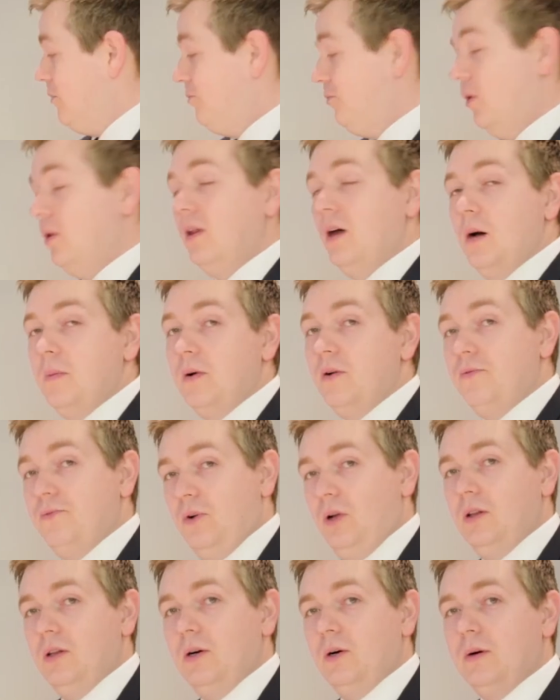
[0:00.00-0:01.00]
a full upper,
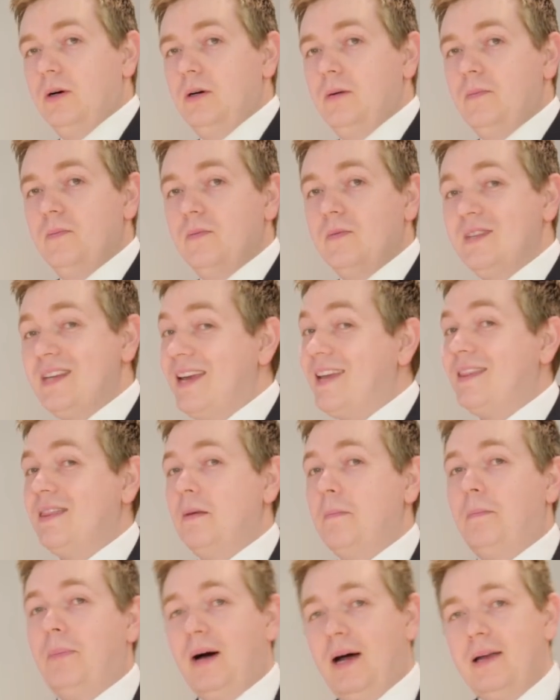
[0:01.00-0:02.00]
full lower, taking
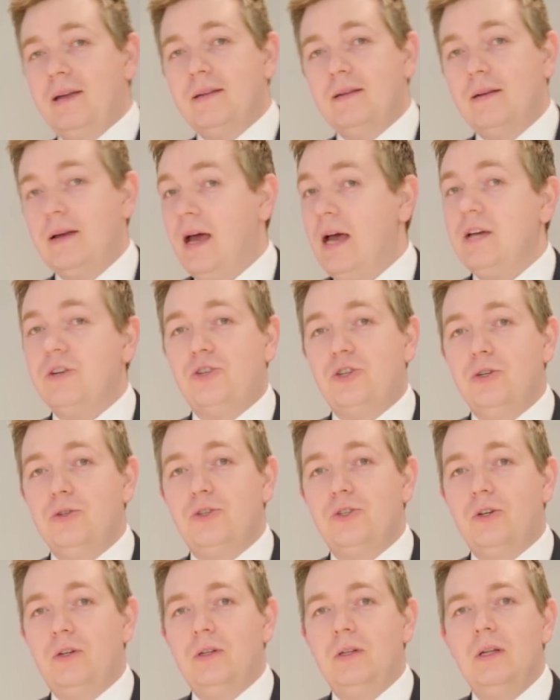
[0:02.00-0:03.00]
the bite as
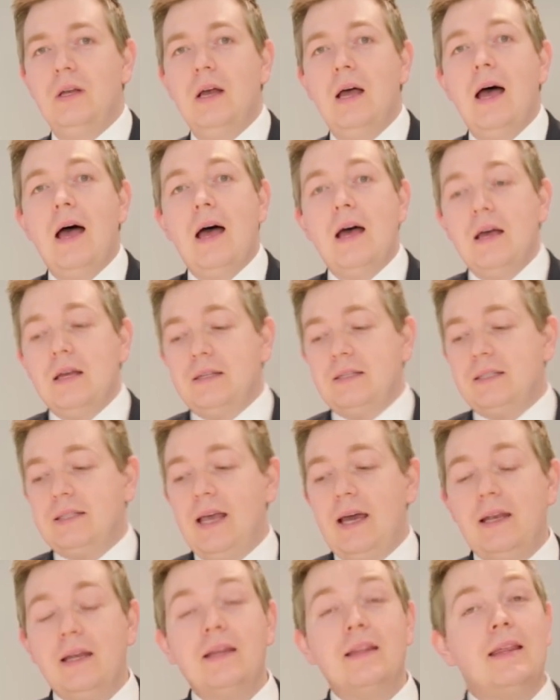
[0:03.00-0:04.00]
usual,
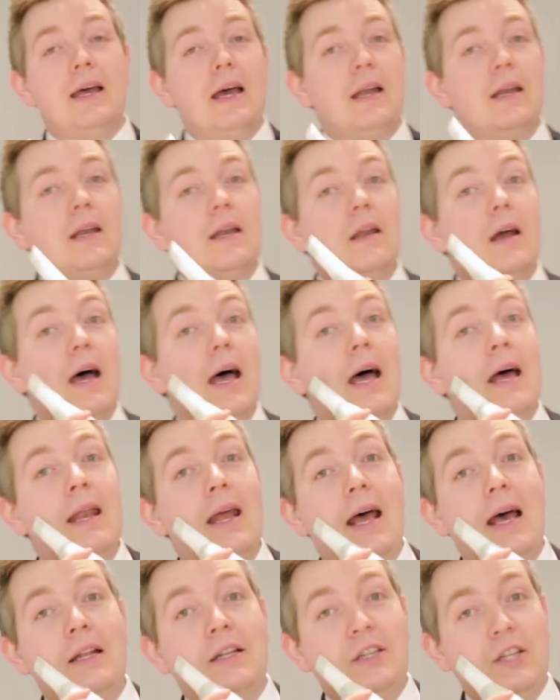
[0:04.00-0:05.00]
scanning then an
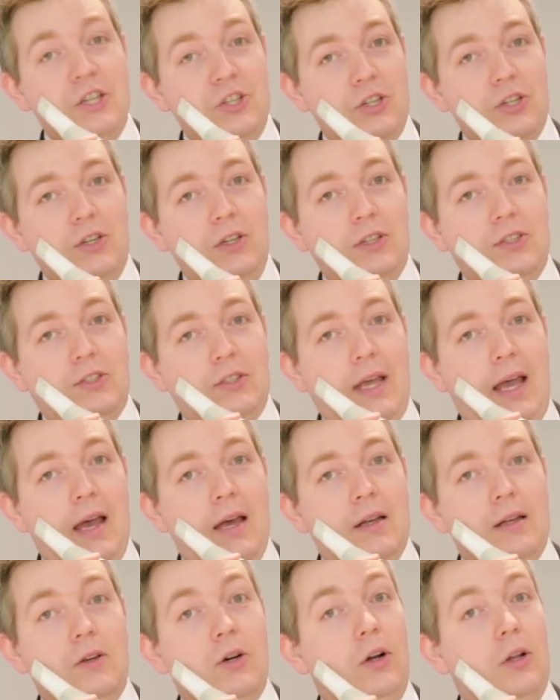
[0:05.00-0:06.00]
additional
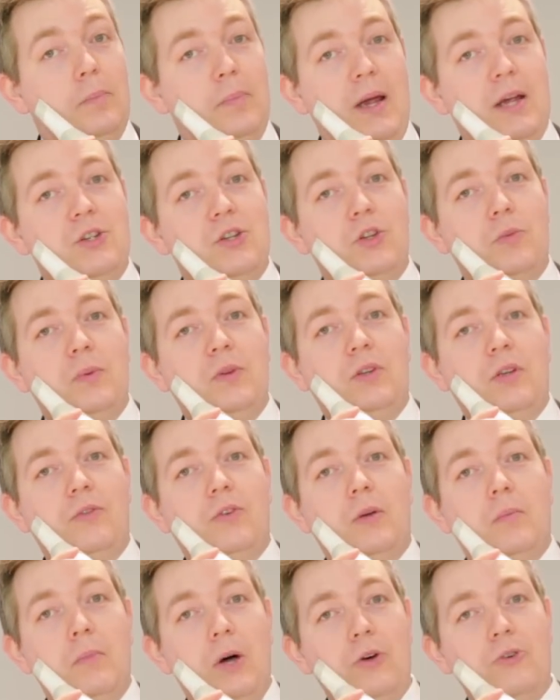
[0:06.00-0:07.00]
scan called
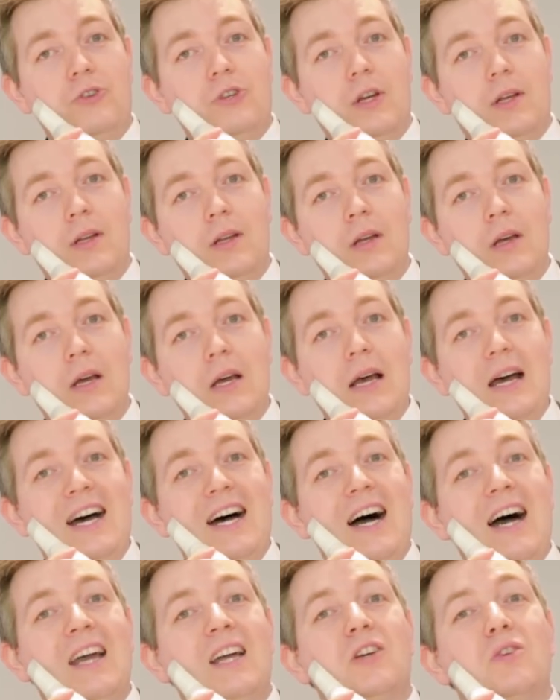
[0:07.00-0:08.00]
patient-specific motion,
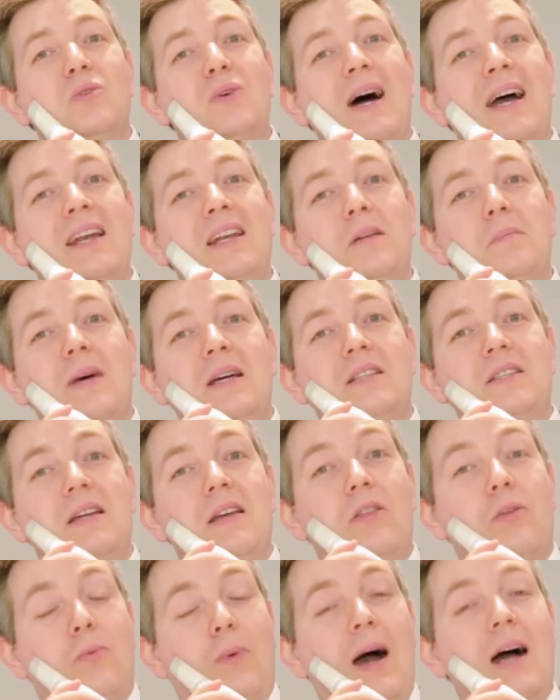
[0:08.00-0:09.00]
I grinded my
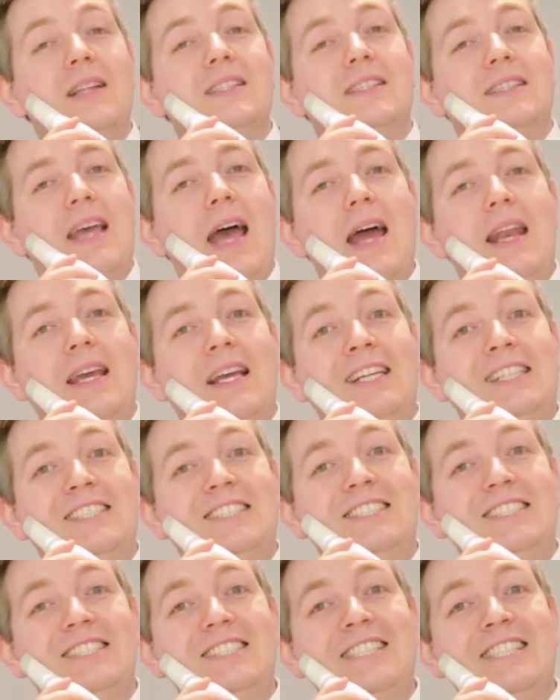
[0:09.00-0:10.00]
teeth while scanning,
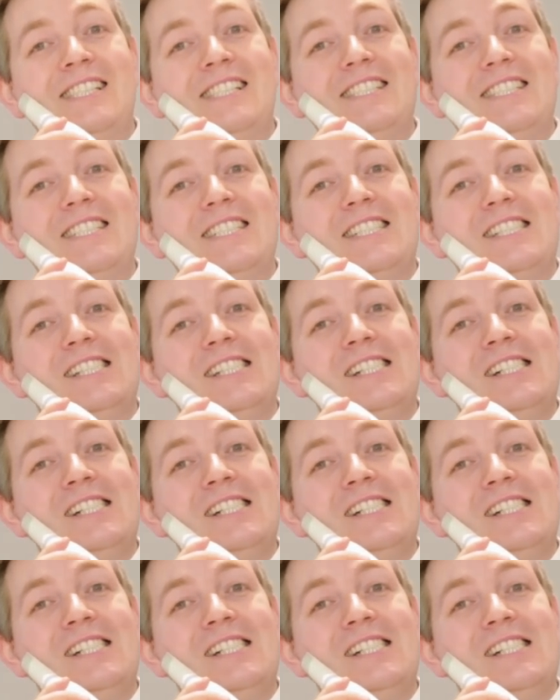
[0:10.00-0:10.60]
like this.